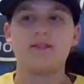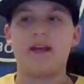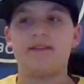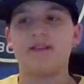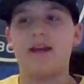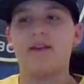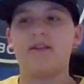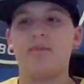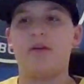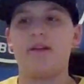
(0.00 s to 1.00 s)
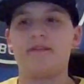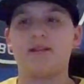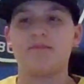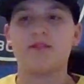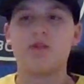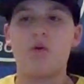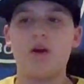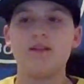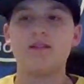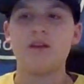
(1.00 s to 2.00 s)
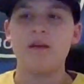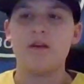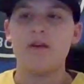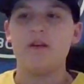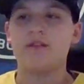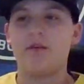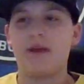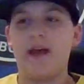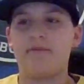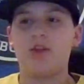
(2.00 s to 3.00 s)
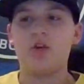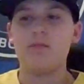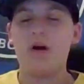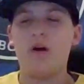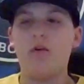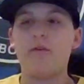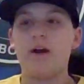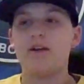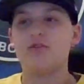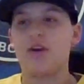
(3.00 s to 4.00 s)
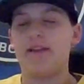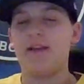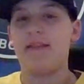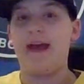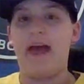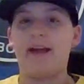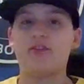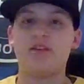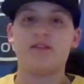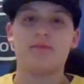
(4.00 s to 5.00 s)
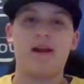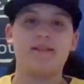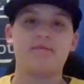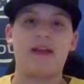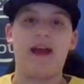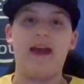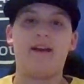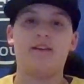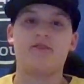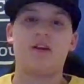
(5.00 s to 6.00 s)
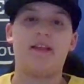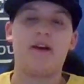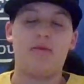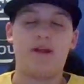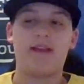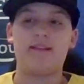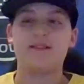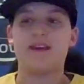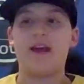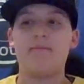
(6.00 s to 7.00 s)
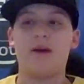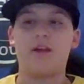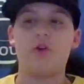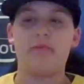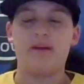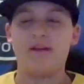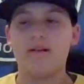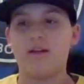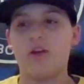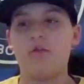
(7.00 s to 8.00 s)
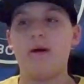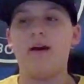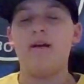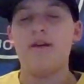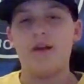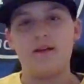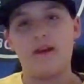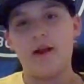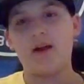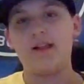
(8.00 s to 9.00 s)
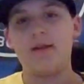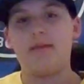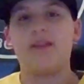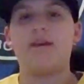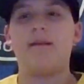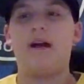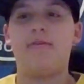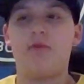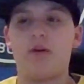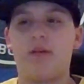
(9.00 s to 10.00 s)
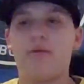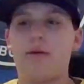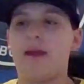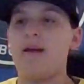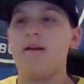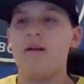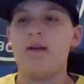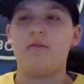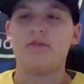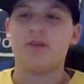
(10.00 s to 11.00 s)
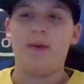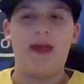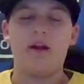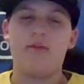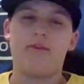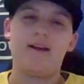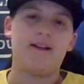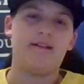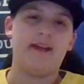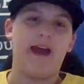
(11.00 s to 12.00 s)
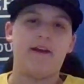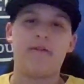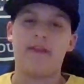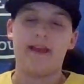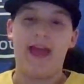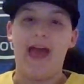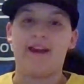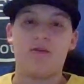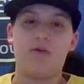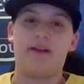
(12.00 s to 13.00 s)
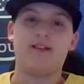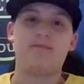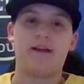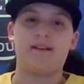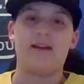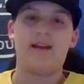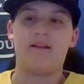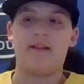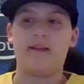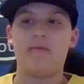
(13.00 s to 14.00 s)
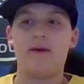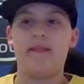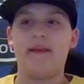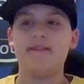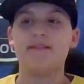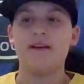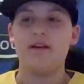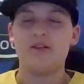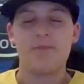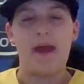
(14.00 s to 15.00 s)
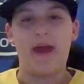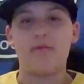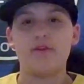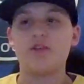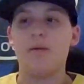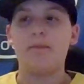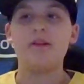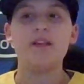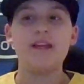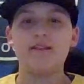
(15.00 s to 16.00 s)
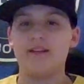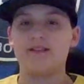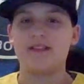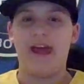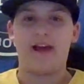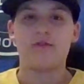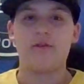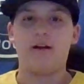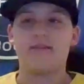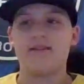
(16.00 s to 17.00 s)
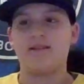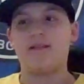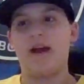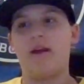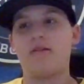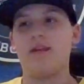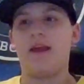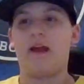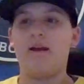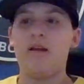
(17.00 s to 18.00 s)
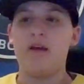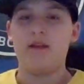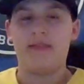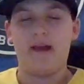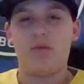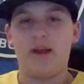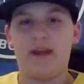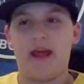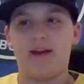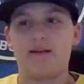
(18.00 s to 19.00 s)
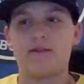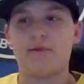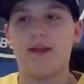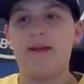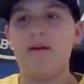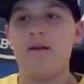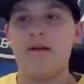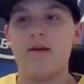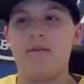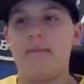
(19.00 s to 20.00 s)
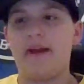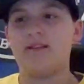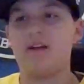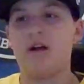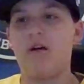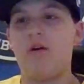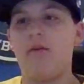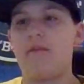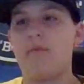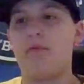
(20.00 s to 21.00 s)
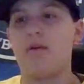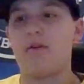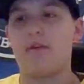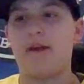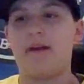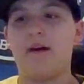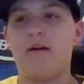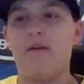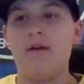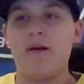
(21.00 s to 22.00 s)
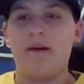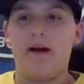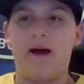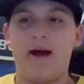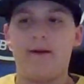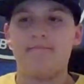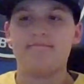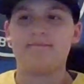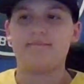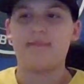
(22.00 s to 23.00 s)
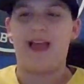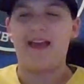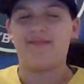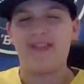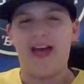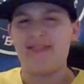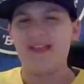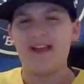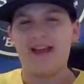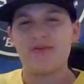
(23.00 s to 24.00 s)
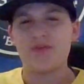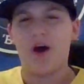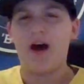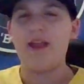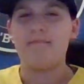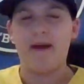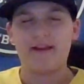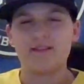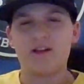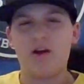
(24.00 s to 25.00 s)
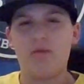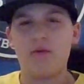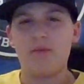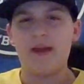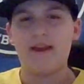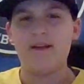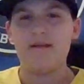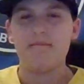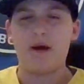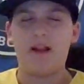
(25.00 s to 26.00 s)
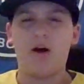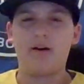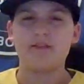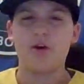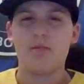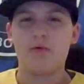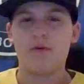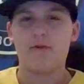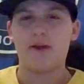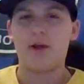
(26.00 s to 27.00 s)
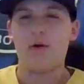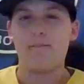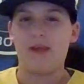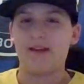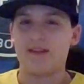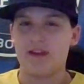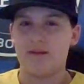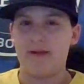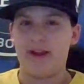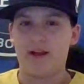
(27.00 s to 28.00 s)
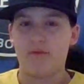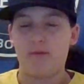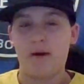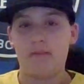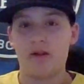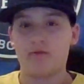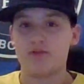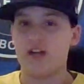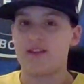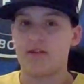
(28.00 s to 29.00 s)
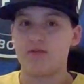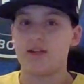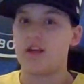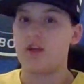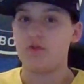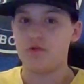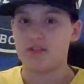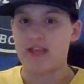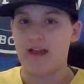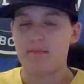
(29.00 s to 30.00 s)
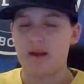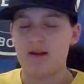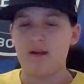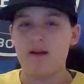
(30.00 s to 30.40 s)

I decided to put in some scores. So we have Cuba over Australia. That actually surprised me. I had Australia winning this game, but Cuba narrowly beat them out 4-3. Japan over Italy. I don't think anyone expected Italy to win this. Japan was completely stacked throughout this entire thing. They win 9-3. Mexico over Puerto Rico. I think I thought Mexico would win, but also Puerto Rico beat the Dominican Republic, which I think was a huge statement.